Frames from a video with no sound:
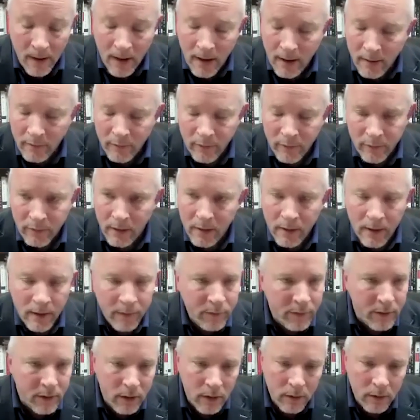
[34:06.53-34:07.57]
I've
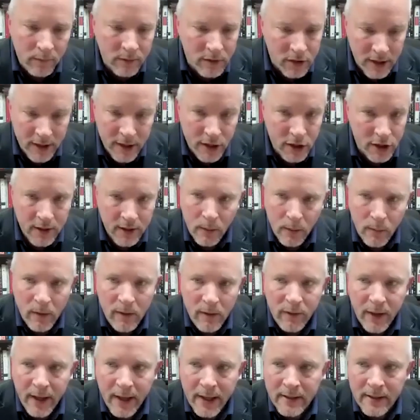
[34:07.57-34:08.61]
loved the conversation that
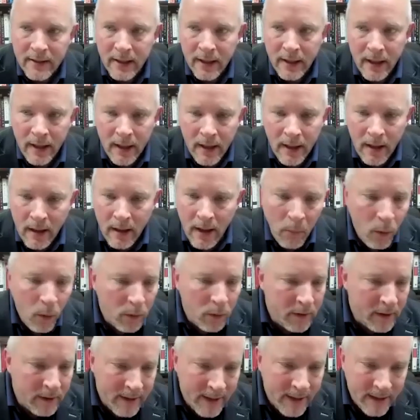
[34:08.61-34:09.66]
we've had.
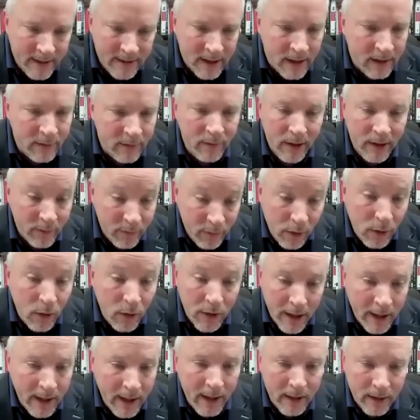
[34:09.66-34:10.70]
More than that, I've loved
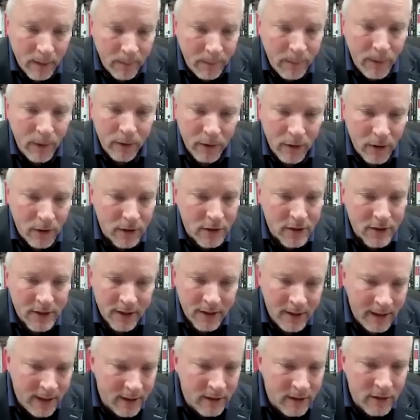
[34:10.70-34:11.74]
looking at the podcasts
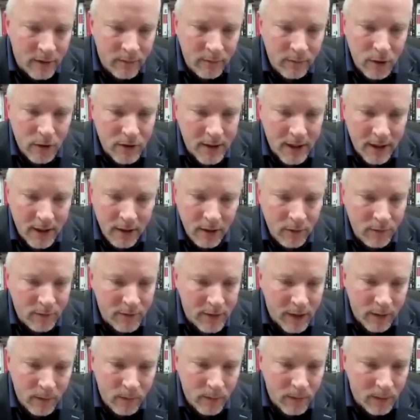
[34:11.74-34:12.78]
and the interviews that
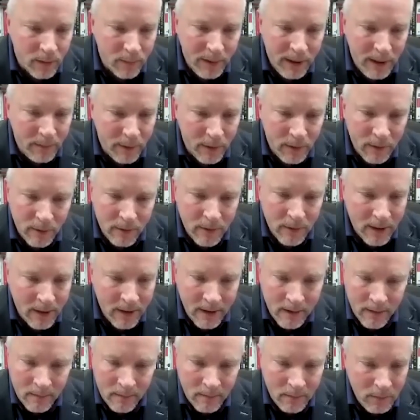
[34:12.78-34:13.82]
you've done with people.
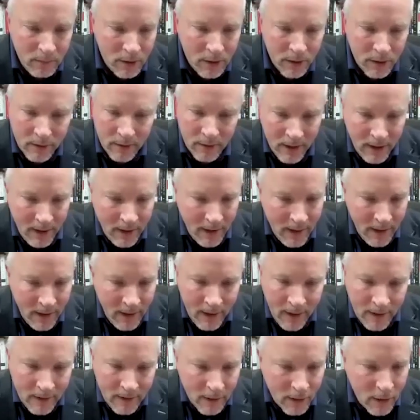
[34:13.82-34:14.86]

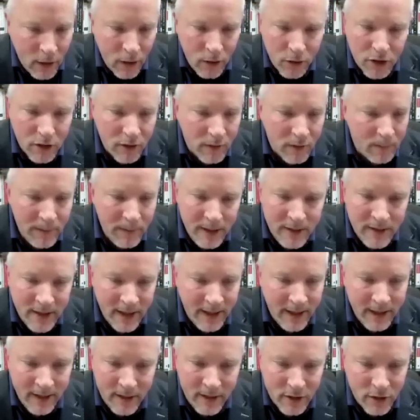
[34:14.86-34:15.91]
The culture of the
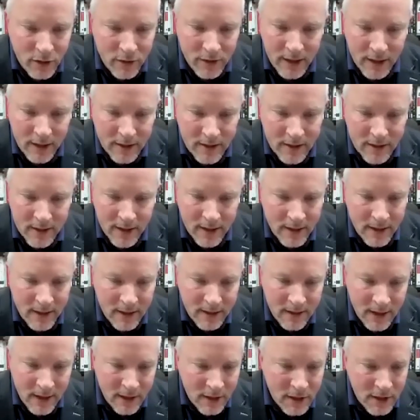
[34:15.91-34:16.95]
meeting industry is
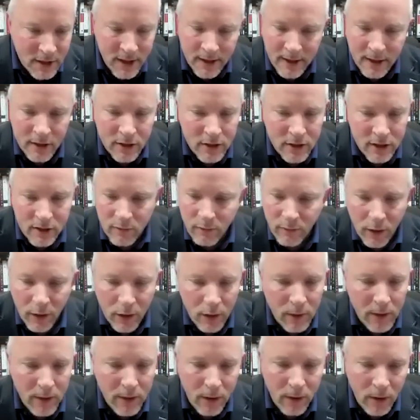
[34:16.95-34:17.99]
stunning. Just
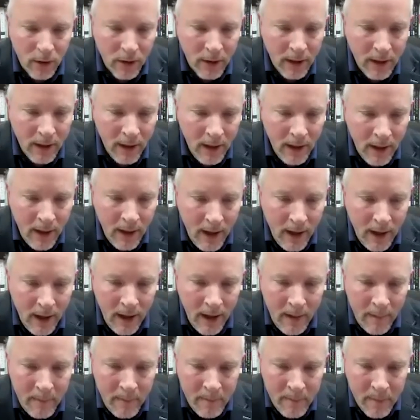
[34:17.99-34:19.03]
follow along
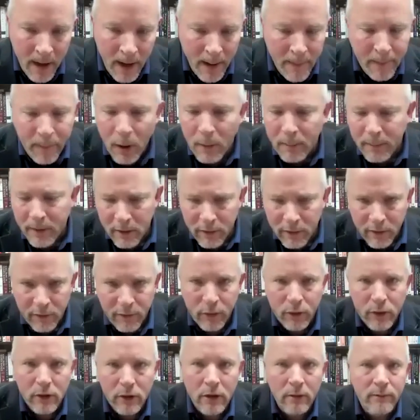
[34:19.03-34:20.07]
and pop over
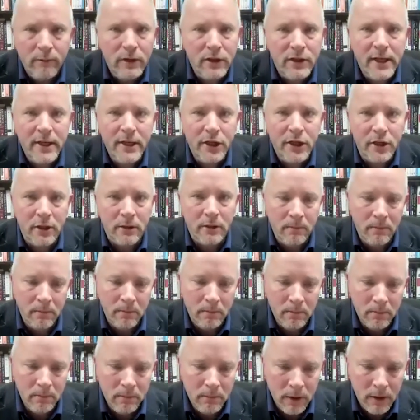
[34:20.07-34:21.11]
for a conversation.
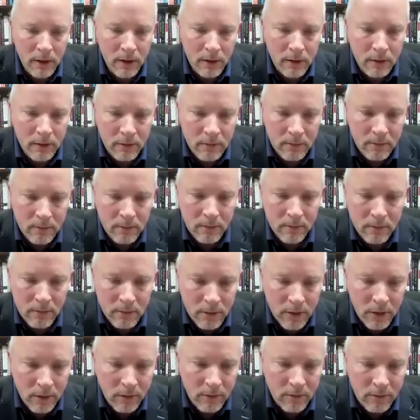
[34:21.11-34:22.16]

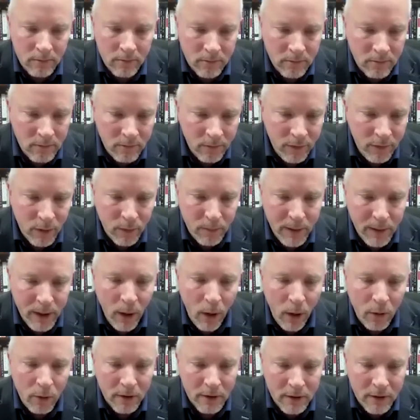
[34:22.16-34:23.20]
Don't feel
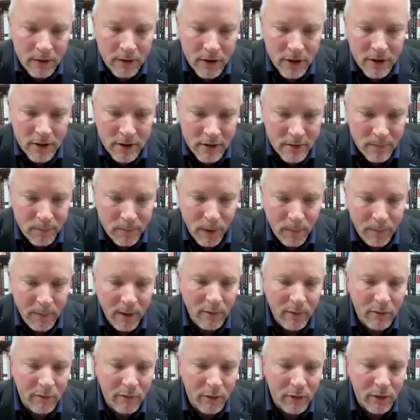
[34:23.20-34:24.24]
beholden. Just pop
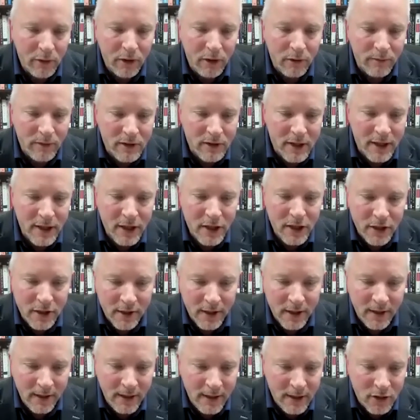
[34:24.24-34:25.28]
over for a
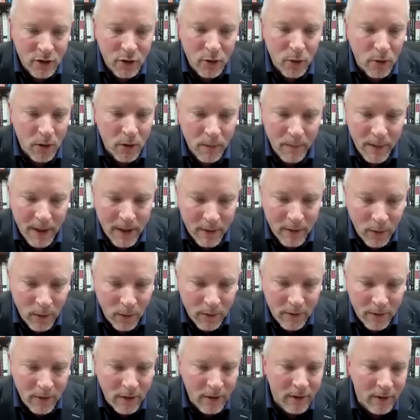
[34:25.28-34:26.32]
conversation and let's talk about
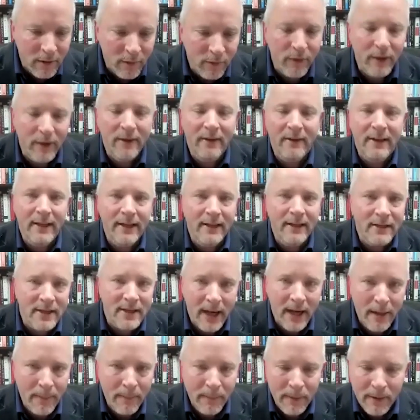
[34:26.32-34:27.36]
all the fun things
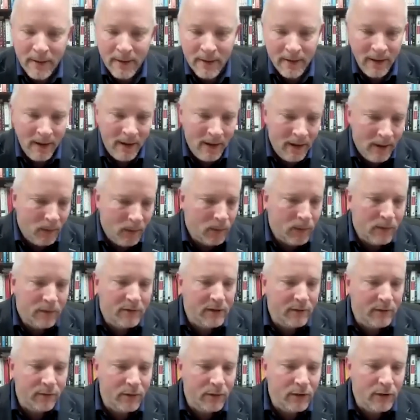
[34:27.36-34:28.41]
that happen
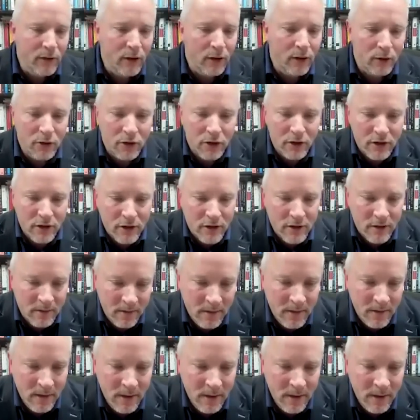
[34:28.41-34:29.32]
with different cultures.